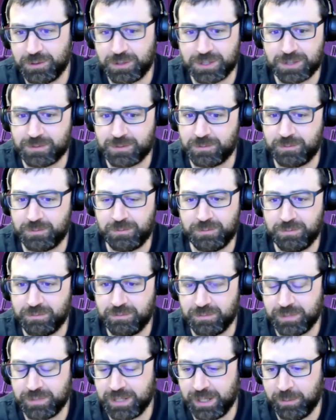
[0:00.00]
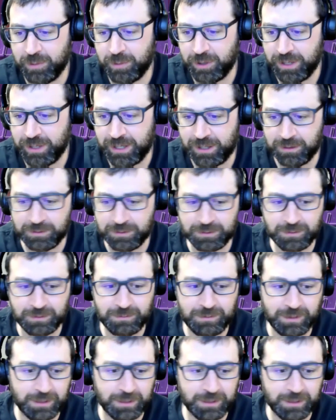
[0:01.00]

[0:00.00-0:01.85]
just got burnt out and,